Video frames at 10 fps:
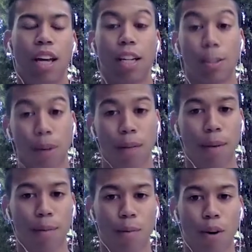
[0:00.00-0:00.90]

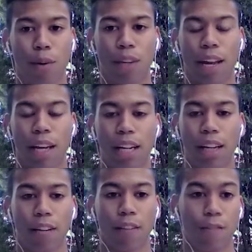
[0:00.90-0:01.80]
experiment more with like
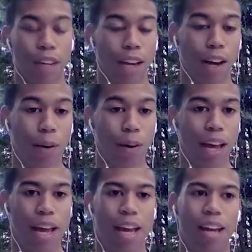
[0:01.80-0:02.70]
video
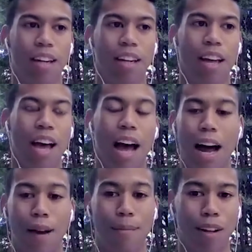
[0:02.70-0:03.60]
and
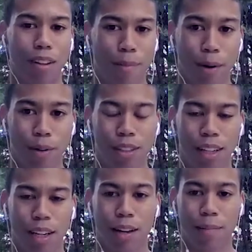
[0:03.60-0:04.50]
i'm not the most
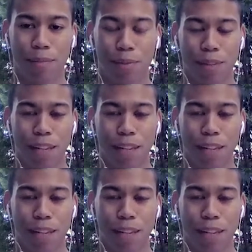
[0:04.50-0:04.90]
um,